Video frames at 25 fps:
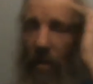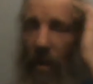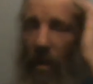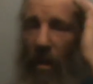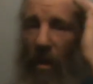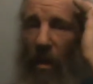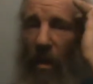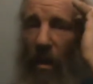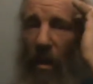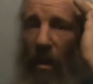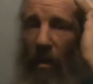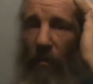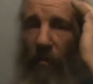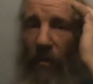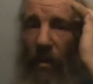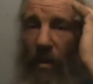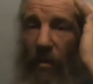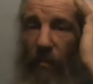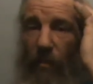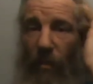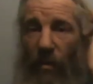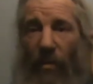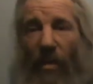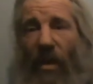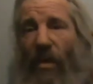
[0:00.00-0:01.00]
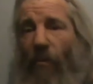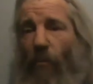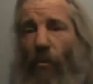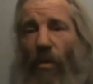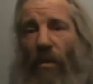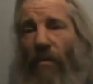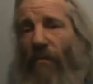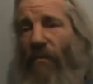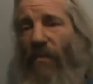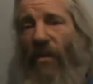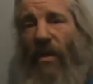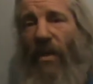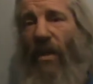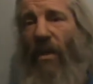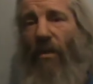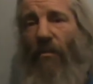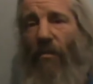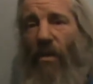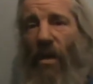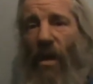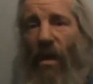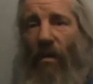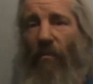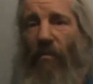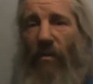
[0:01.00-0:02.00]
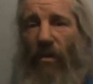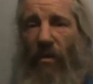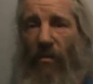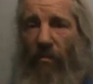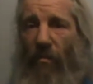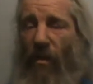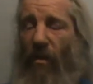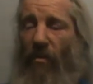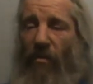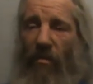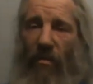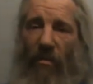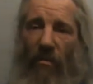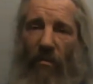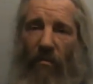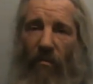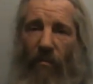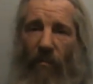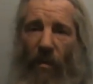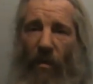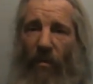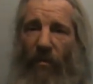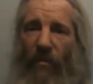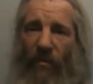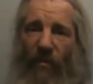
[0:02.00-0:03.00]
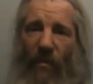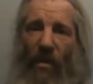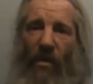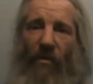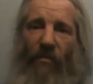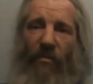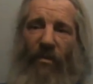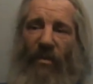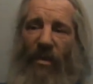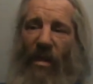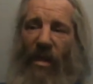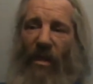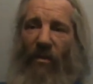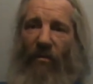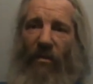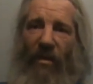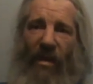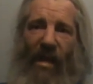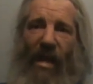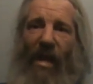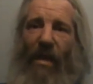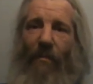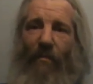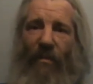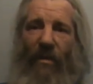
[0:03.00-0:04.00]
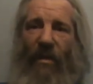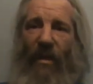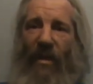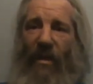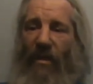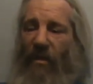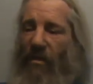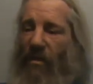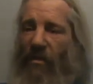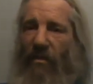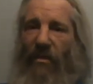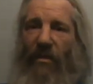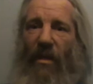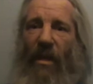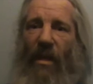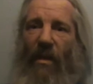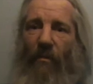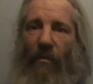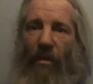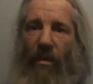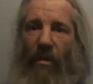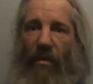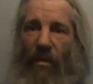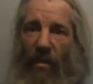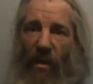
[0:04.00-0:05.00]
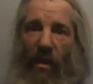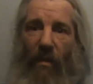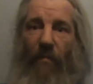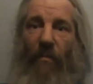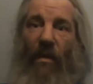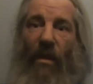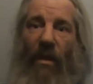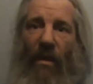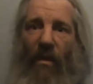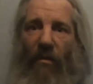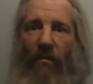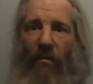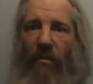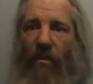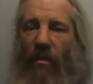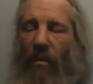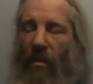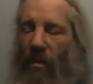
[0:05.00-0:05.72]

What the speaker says: and put that one video up, because most phones now, the application's there where you can upload.